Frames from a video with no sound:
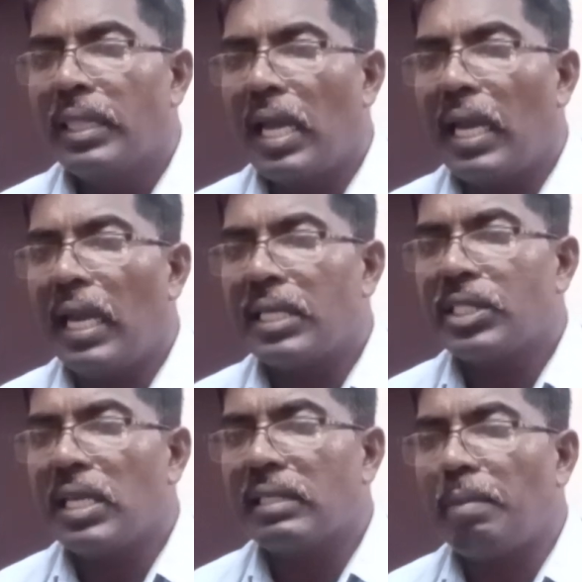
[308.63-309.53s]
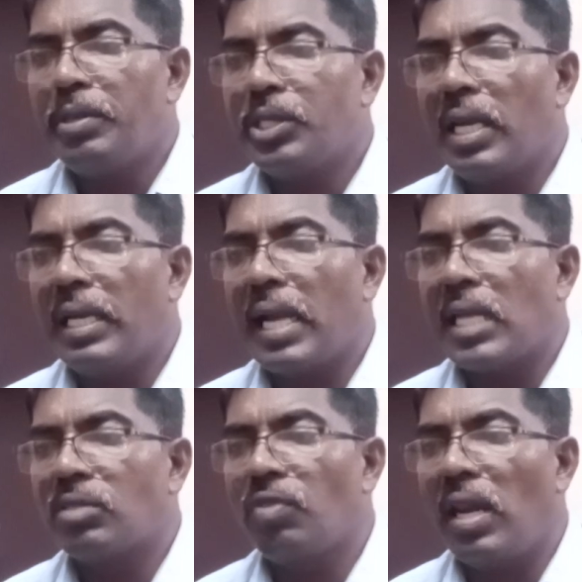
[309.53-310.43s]
The election commission
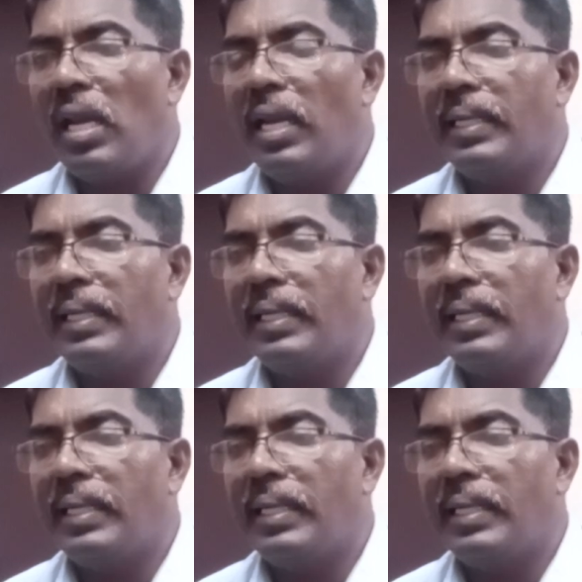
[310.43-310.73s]
has very